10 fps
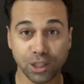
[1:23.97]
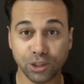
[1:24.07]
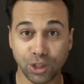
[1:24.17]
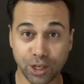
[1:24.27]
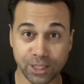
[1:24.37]

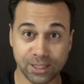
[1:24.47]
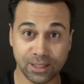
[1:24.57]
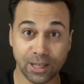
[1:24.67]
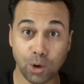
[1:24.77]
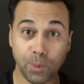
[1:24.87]
Third,
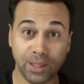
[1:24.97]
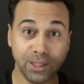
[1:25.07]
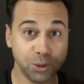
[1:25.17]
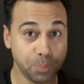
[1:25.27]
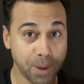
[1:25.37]
they're
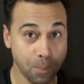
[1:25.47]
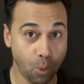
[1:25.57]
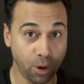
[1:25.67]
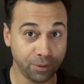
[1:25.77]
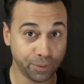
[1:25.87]
willing to pay
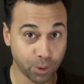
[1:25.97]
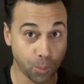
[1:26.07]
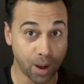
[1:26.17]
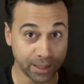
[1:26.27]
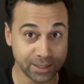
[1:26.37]
more for
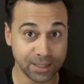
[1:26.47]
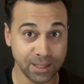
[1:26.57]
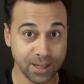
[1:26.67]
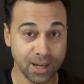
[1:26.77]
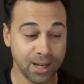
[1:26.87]

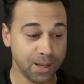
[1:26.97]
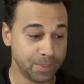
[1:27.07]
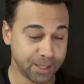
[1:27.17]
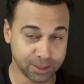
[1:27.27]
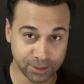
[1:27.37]
quality
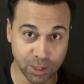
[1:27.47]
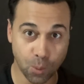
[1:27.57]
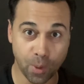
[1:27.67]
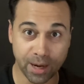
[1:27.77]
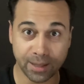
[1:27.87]
because they
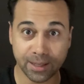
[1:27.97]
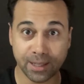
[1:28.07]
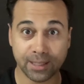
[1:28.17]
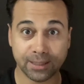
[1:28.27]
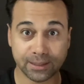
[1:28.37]
don't want
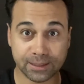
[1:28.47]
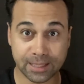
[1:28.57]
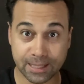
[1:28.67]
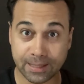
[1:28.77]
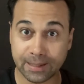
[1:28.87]

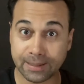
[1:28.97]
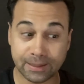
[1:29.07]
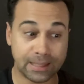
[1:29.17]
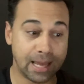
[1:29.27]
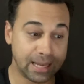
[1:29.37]

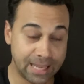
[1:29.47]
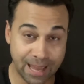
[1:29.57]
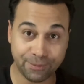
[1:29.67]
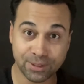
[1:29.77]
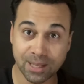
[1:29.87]
to
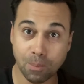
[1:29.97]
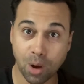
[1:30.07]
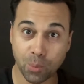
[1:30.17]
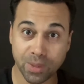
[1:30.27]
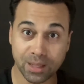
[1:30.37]
gift
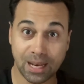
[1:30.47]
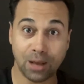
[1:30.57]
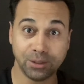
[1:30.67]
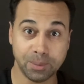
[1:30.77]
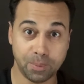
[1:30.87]
someone with a
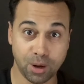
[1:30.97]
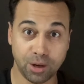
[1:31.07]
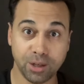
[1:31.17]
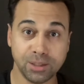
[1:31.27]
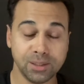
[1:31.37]
lousy
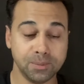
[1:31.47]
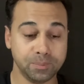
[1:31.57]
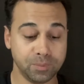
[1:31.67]
product.